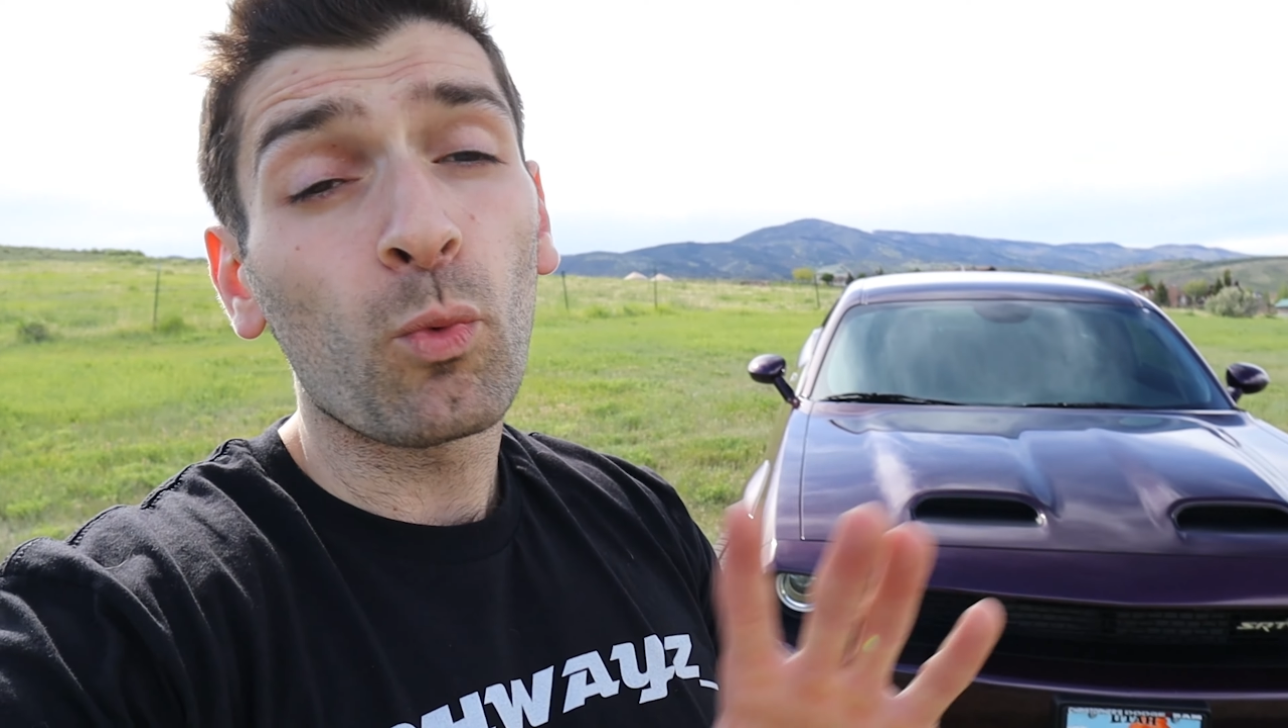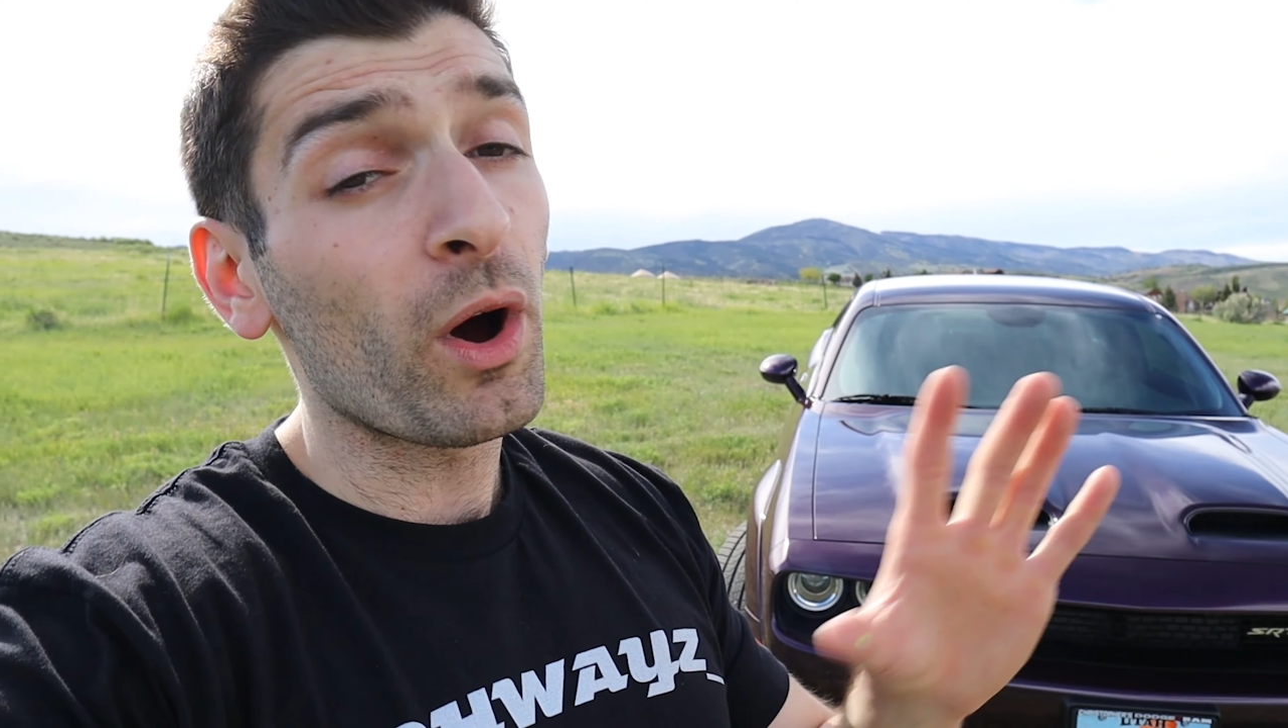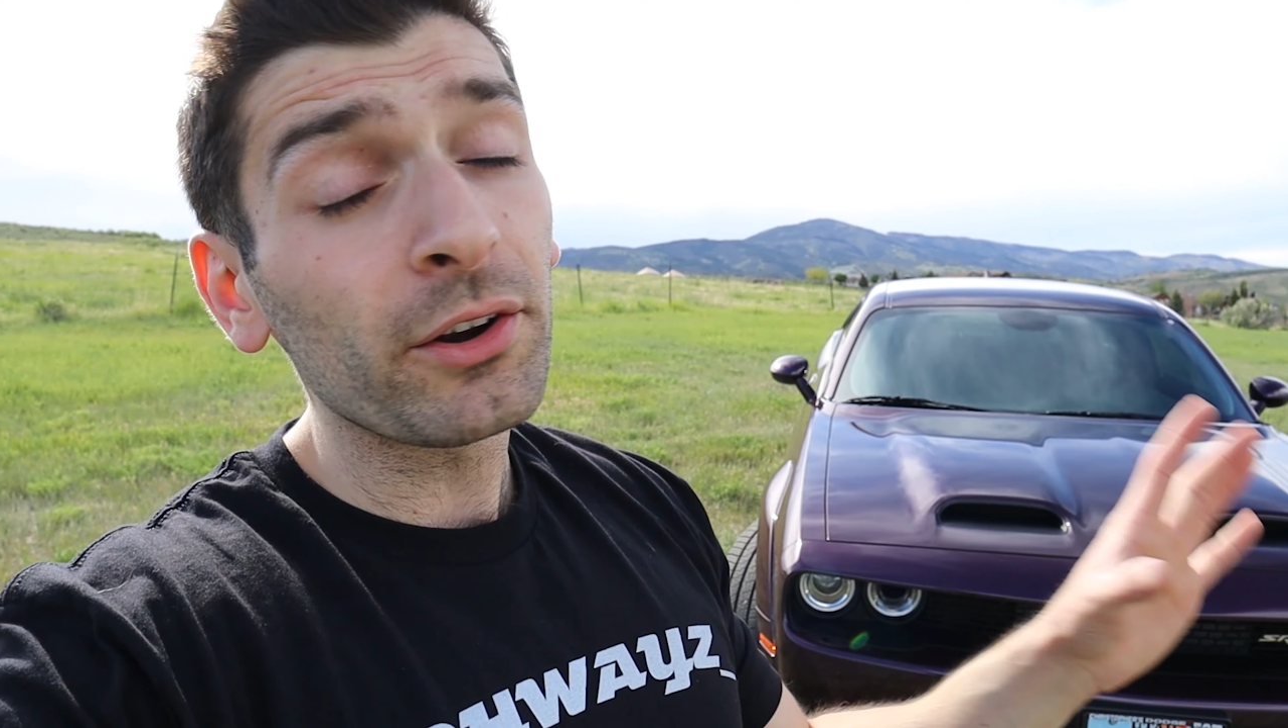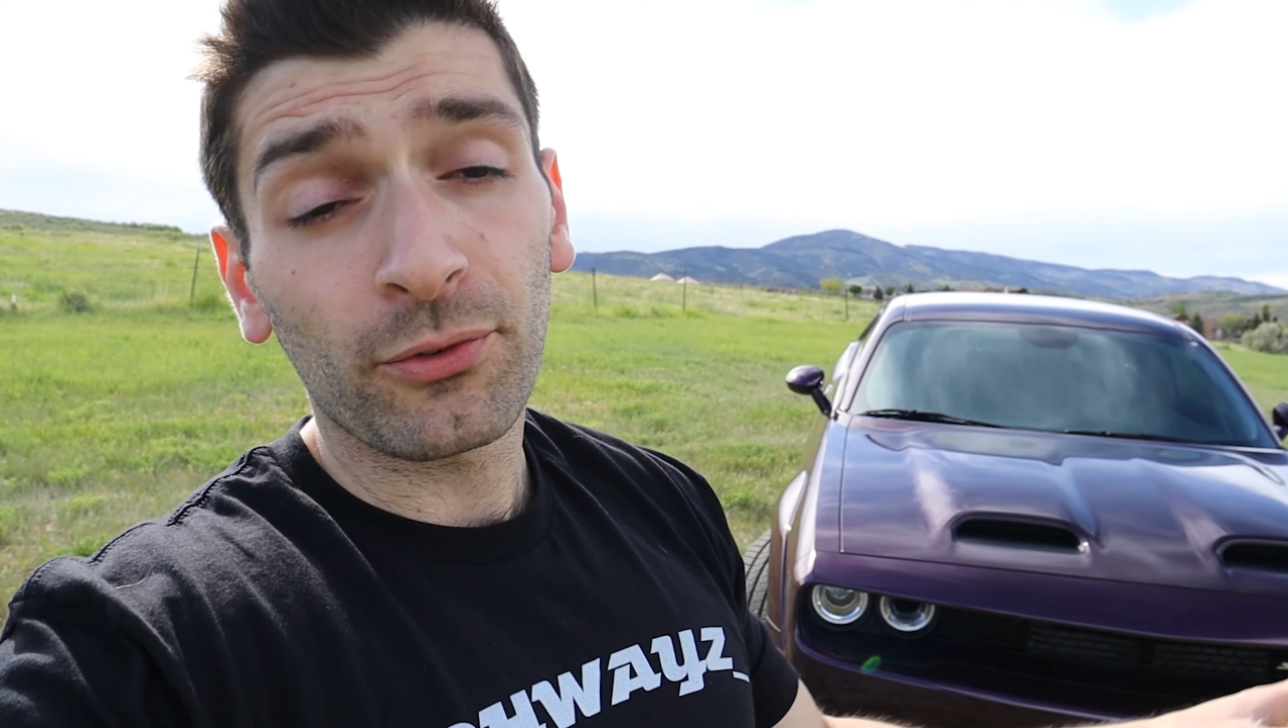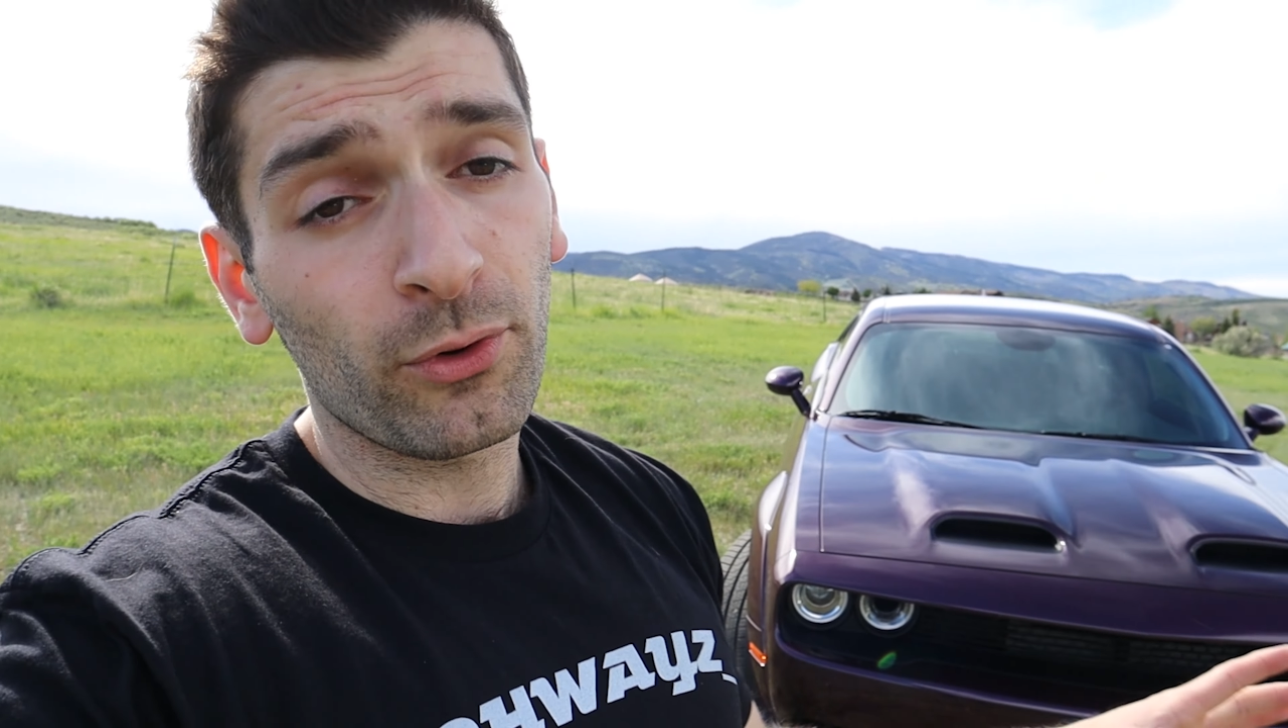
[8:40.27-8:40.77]

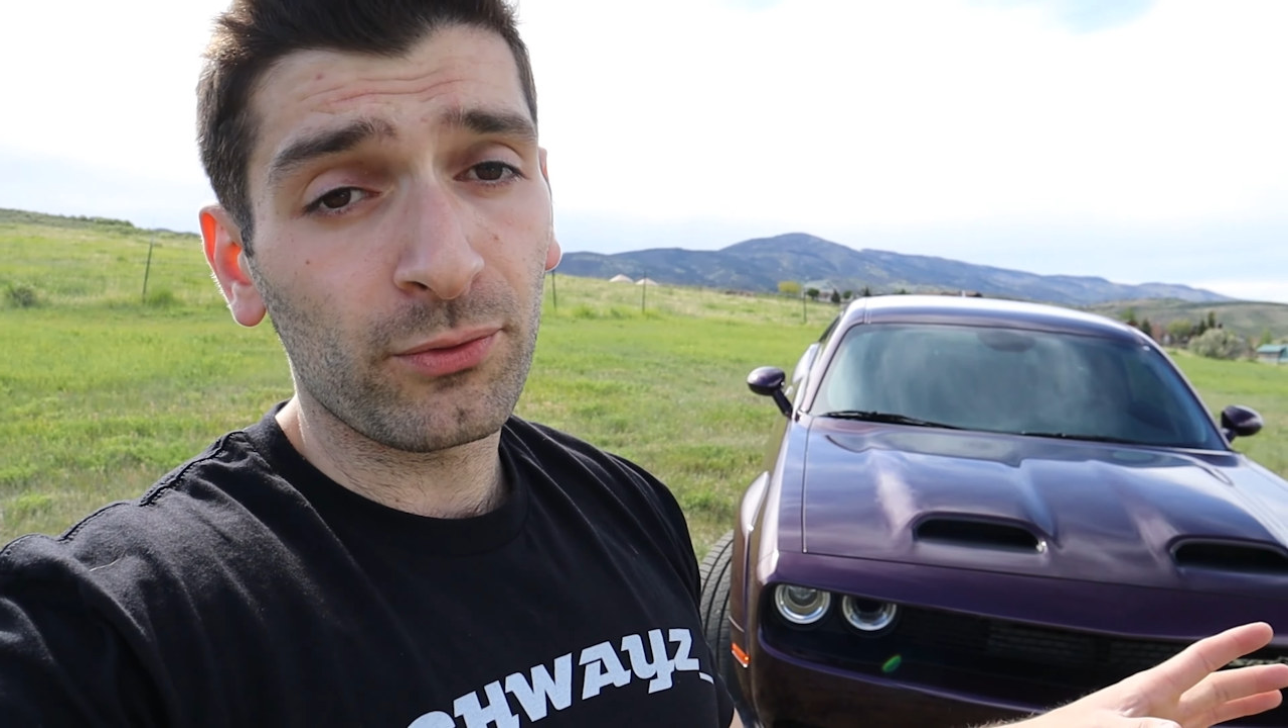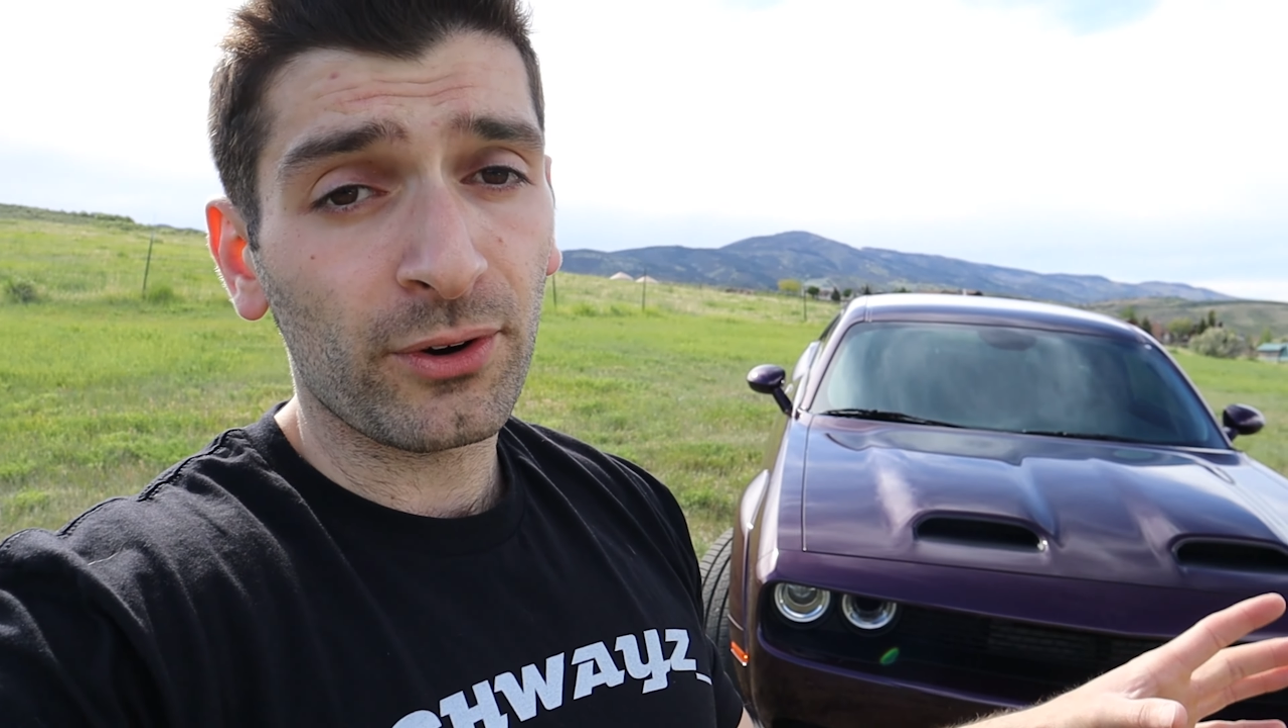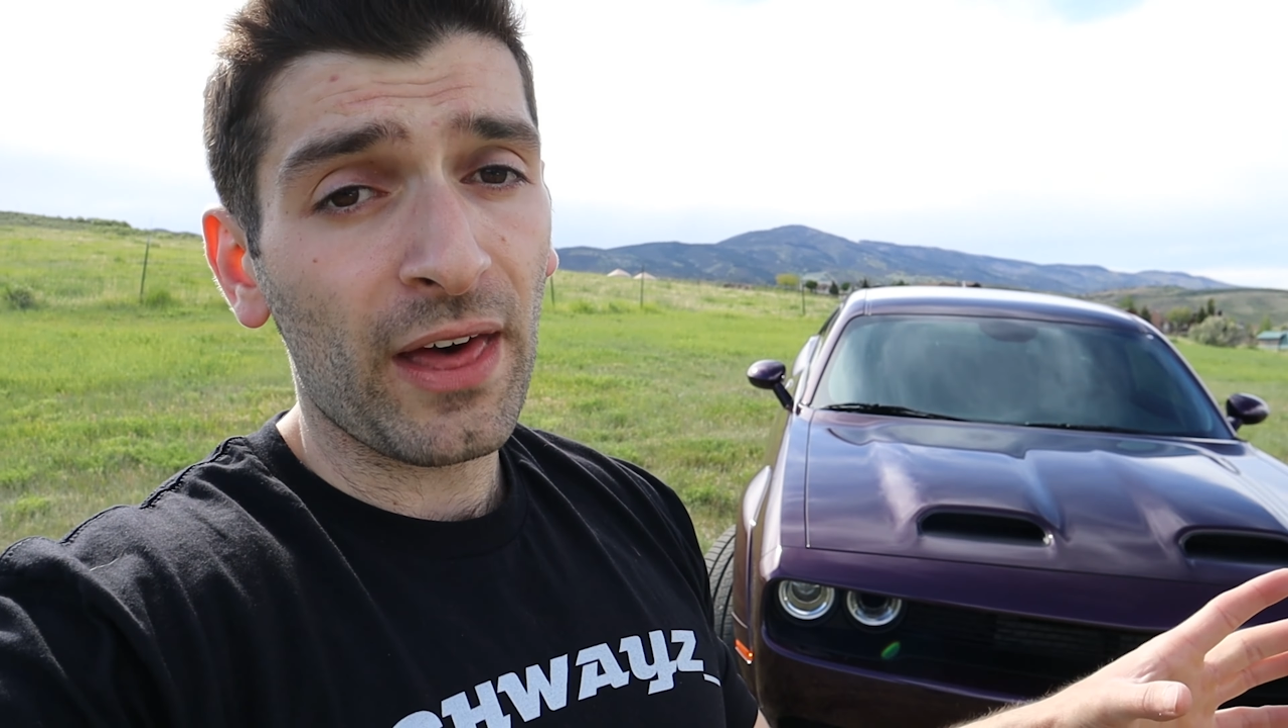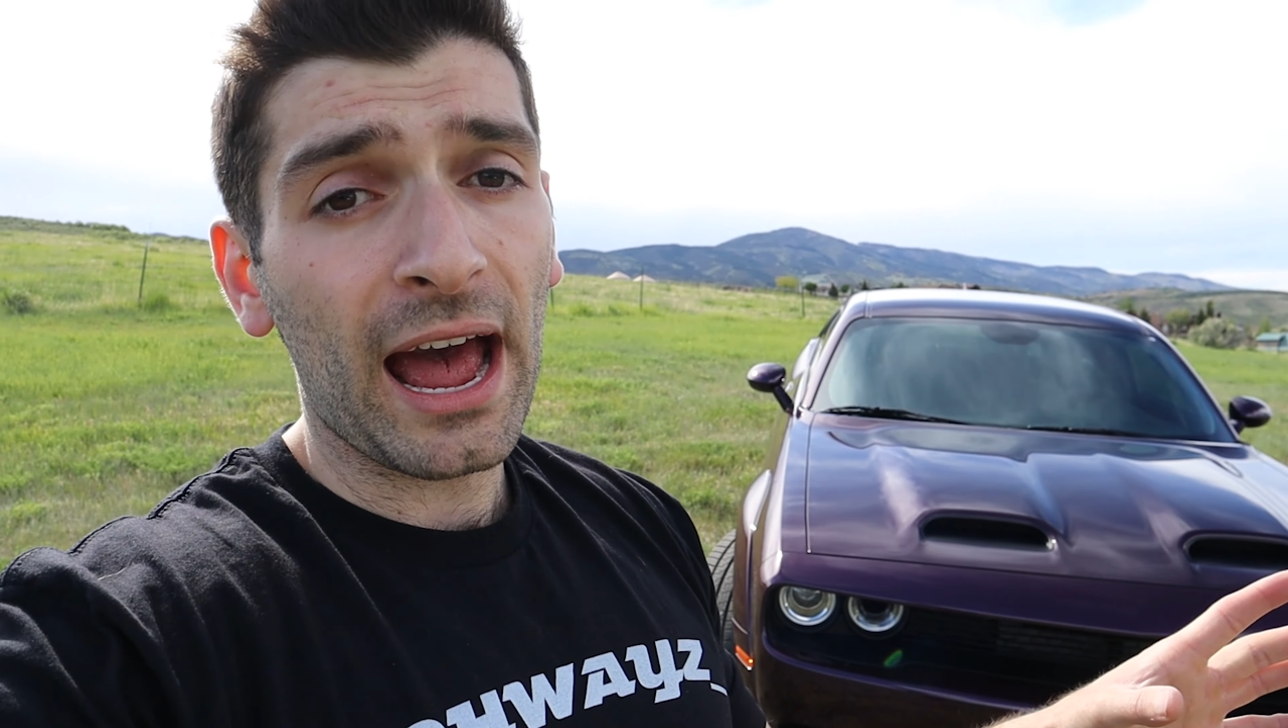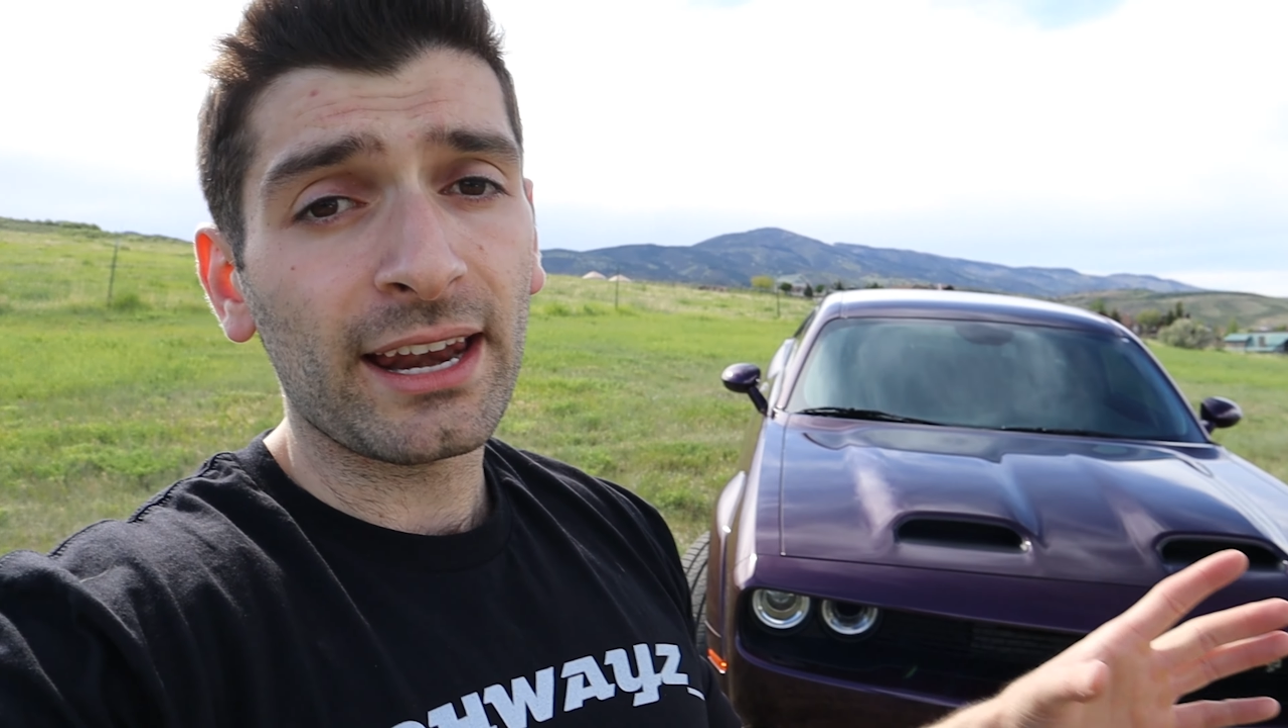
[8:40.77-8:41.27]
wonderful
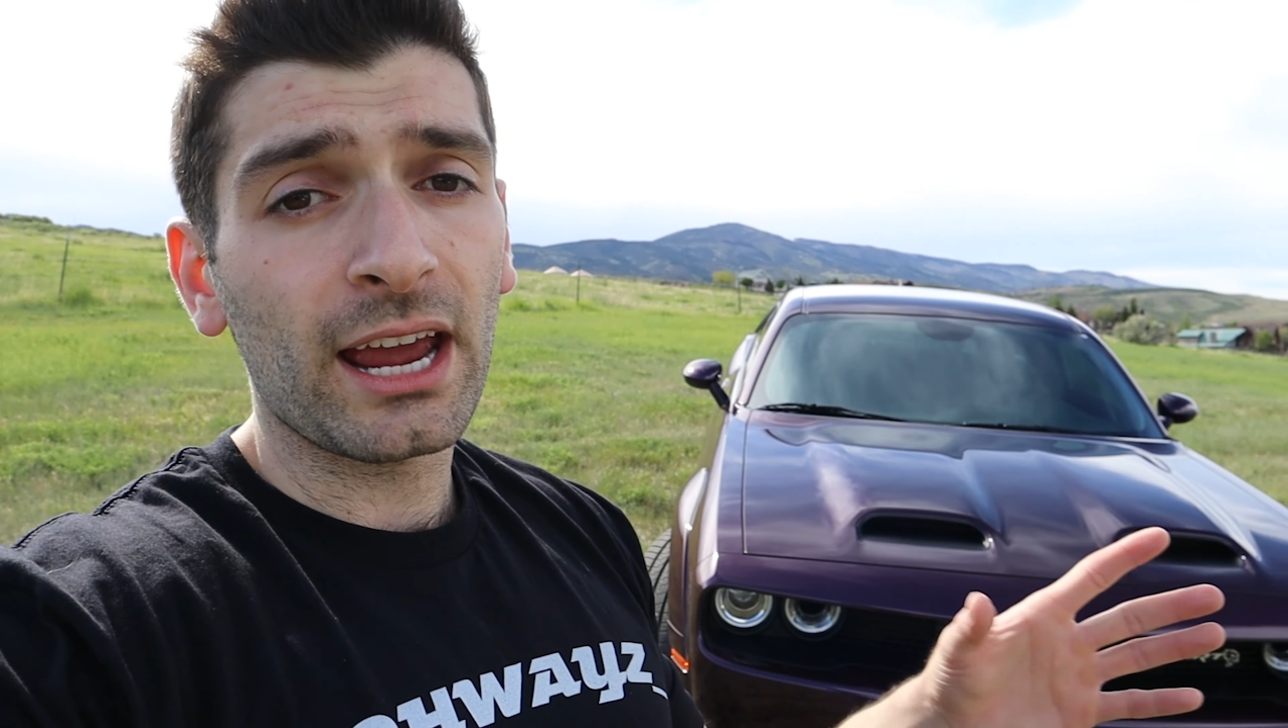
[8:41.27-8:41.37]
for that,